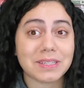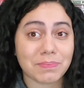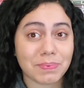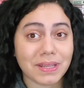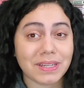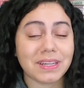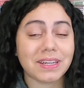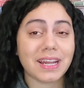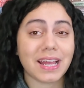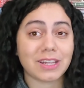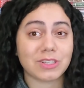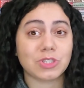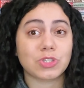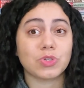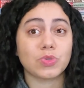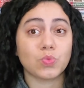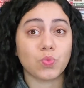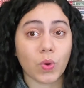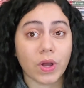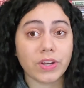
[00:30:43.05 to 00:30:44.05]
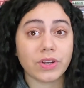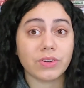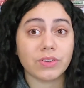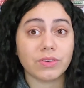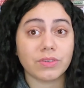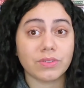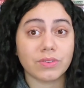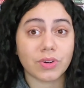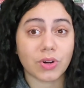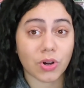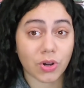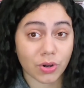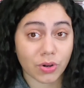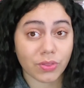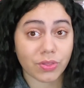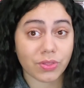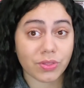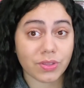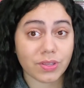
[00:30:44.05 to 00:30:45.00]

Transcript: opinion as to what Earth